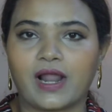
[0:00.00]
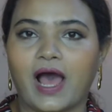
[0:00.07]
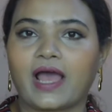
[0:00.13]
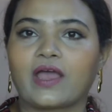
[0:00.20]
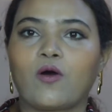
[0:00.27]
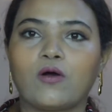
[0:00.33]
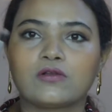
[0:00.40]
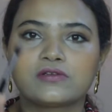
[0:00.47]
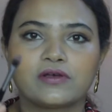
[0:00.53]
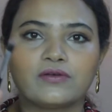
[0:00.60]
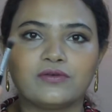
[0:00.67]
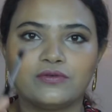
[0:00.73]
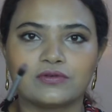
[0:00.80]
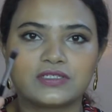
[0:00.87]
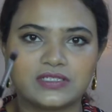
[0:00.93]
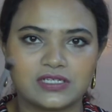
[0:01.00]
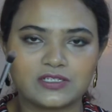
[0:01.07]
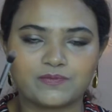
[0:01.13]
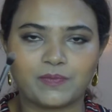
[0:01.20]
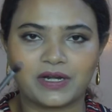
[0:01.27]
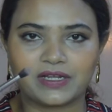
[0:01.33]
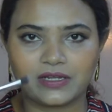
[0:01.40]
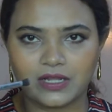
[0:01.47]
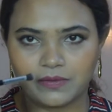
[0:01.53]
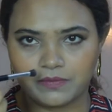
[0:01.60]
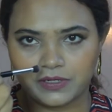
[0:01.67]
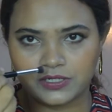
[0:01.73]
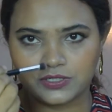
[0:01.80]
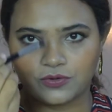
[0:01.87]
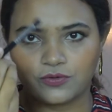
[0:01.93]
I also use this particular
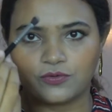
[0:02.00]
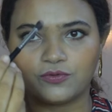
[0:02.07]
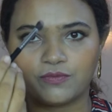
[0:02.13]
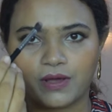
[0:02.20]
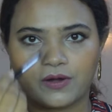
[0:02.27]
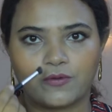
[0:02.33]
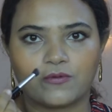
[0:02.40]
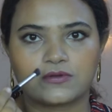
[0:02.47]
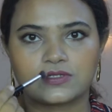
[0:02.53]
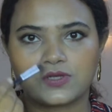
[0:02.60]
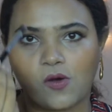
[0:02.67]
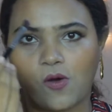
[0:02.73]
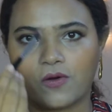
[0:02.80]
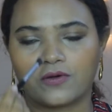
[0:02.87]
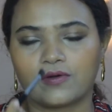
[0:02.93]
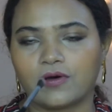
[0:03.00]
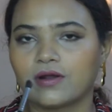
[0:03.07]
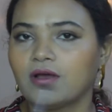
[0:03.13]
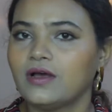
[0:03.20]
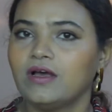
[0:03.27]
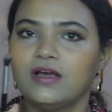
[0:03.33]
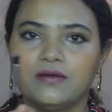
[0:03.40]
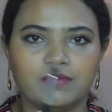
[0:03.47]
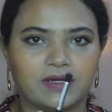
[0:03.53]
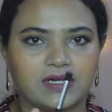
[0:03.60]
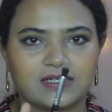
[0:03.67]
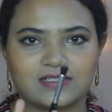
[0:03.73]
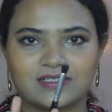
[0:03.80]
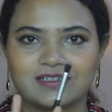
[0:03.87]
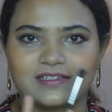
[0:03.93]
brush to do my nose contour
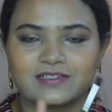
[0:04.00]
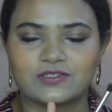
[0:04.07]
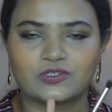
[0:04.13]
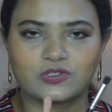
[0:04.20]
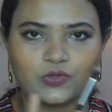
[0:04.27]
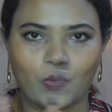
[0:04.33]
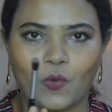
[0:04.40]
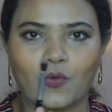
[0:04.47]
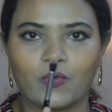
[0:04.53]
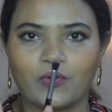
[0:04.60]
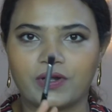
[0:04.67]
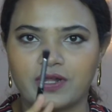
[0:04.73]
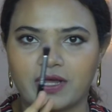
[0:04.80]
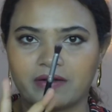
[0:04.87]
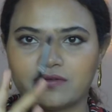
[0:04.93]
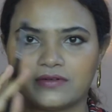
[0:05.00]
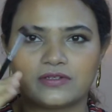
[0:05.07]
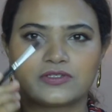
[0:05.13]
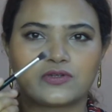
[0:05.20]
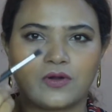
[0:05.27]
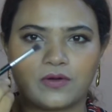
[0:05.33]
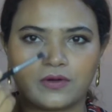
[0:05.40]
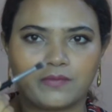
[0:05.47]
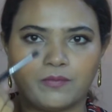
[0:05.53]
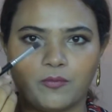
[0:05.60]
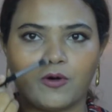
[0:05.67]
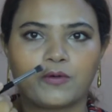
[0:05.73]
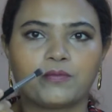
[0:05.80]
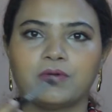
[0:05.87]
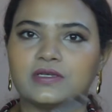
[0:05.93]
because it is so good and it's
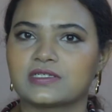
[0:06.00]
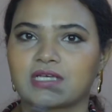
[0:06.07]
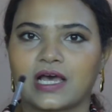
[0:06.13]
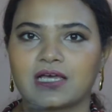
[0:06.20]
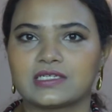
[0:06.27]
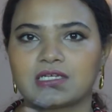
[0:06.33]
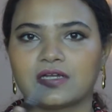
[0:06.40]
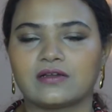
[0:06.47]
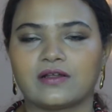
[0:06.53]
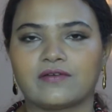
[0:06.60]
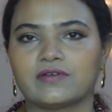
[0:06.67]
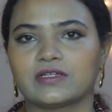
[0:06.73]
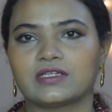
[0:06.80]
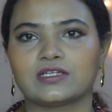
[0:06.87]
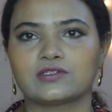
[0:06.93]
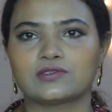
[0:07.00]
more precise and everything.